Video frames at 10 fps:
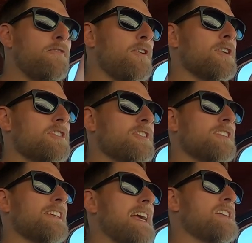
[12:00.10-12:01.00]
a first or
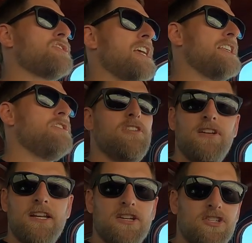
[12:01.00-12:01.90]
second gen, you
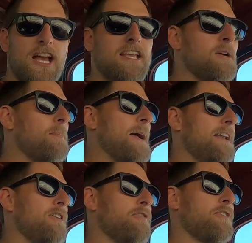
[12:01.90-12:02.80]
need to check your
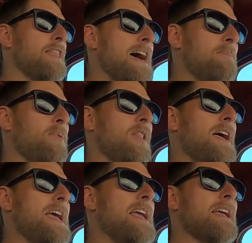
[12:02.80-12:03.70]
pedal for that
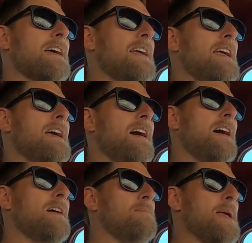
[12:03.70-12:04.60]
play.
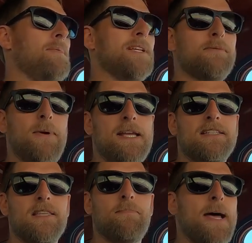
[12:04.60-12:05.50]
Maybe
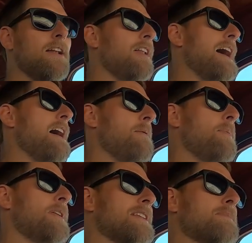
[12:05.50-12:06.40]
space the pedal out,
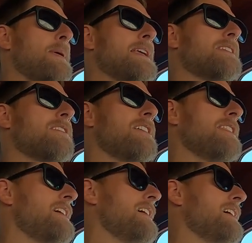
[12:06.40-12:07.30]
put a spacer
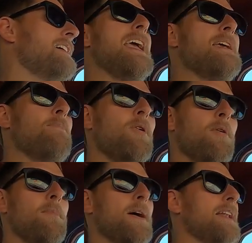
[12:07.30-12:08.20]
in the
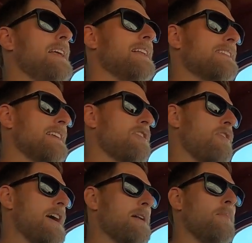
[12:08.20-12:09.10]
cable, but it's
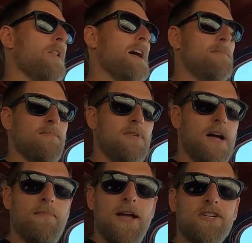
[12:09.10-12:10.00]
incredible.
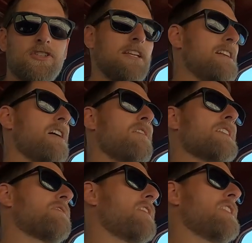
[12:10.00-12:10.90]
I'm actually
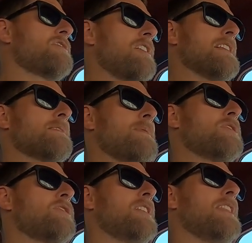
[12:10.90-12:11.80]
nervous for the
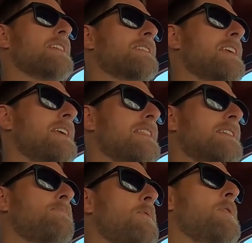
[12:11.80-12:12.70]
transmission in this thing at
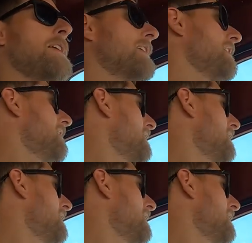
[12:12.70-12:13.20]
this point.